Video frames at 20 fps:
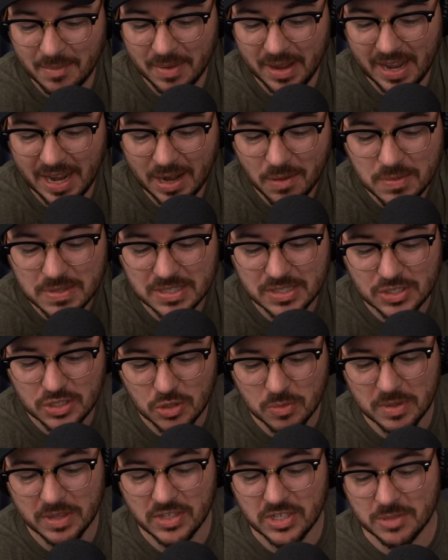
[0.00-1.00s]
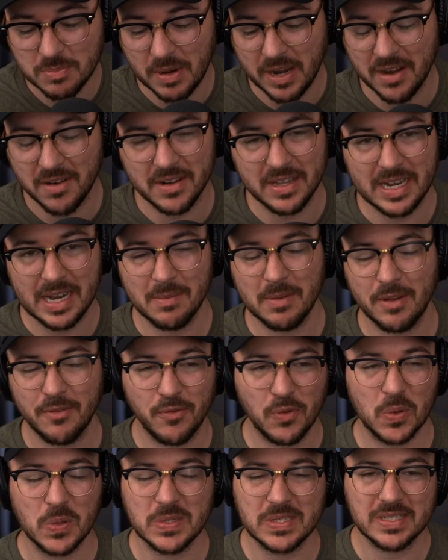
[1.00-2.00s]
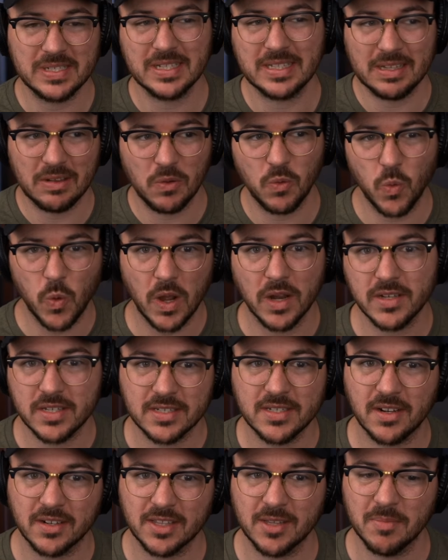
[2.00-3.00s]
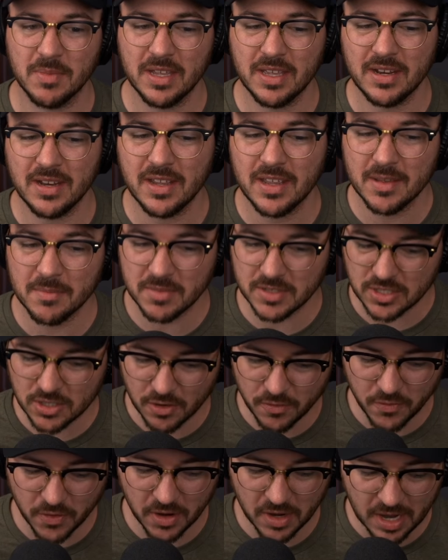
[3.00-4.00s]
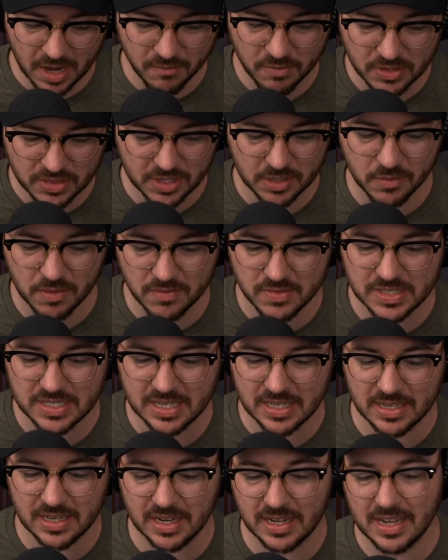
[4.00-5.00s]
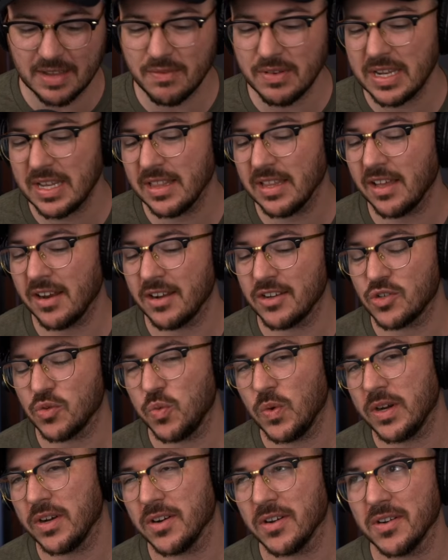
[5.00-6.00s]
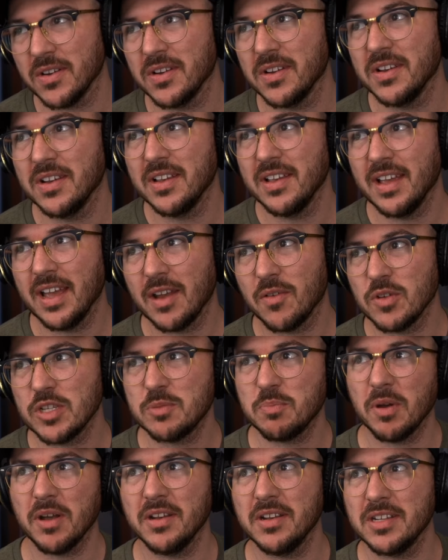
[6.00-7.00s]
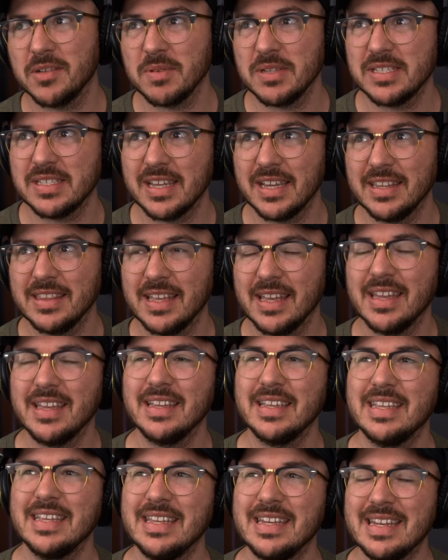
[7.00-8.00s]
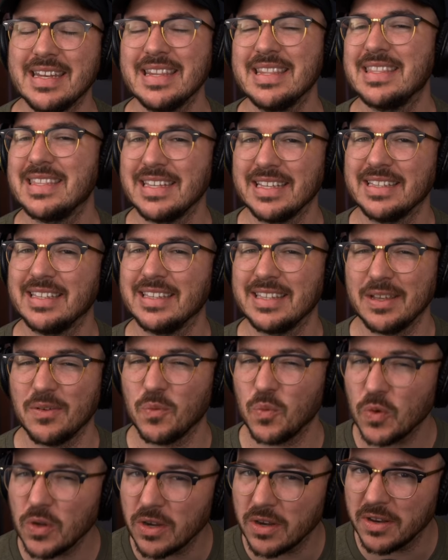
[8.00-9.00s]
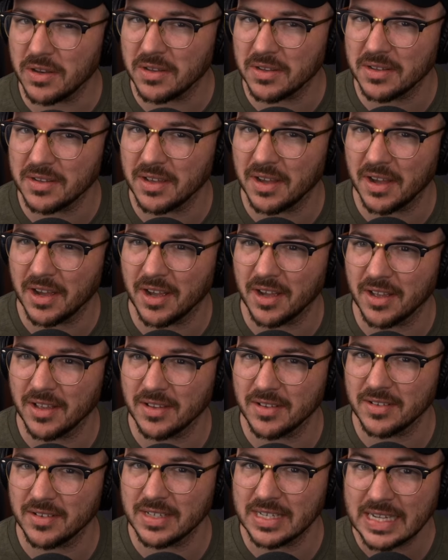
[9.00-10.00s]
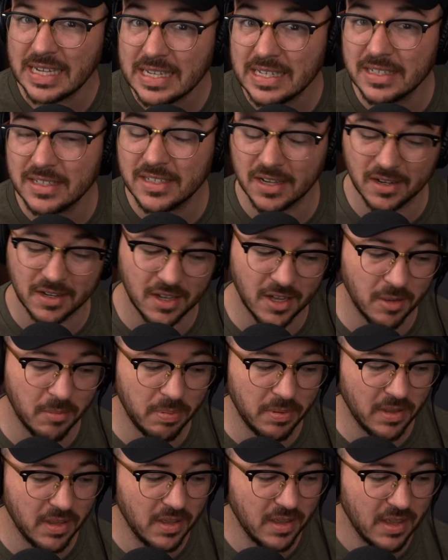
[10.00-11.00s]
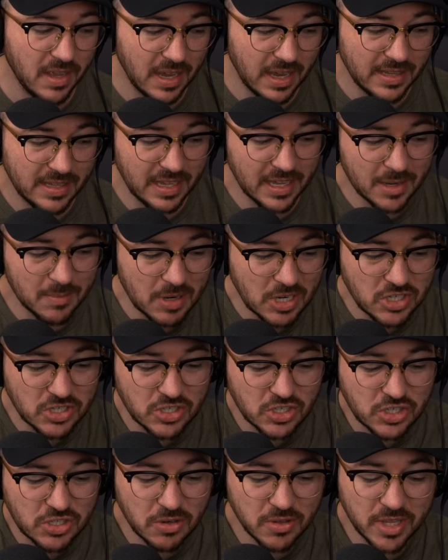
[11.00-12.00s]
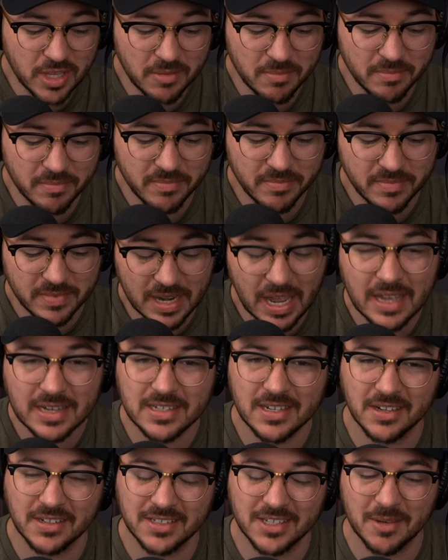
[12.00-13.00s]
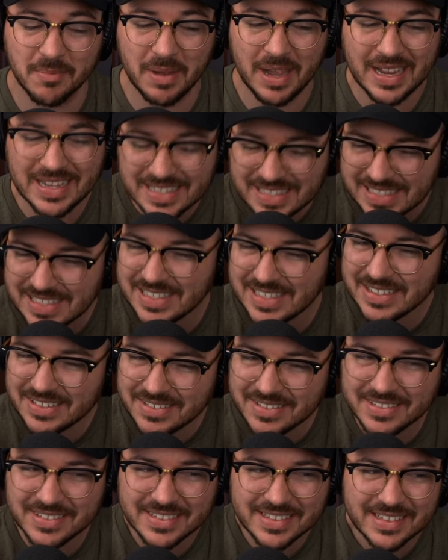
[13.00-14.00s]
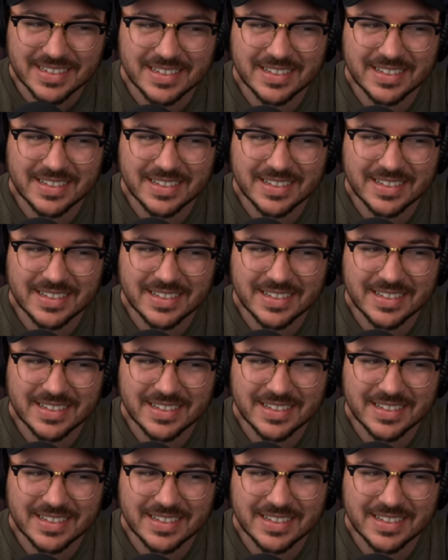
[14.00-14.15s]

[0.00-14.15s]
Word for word: I was assuming just by aerodynamic forces that they'd want to tuck them in, but so far, everything we've seen, and even Elon on Twitter had responded to me saying that he didn't think that they would need to tuck up, and the animations show them not tucked up. I still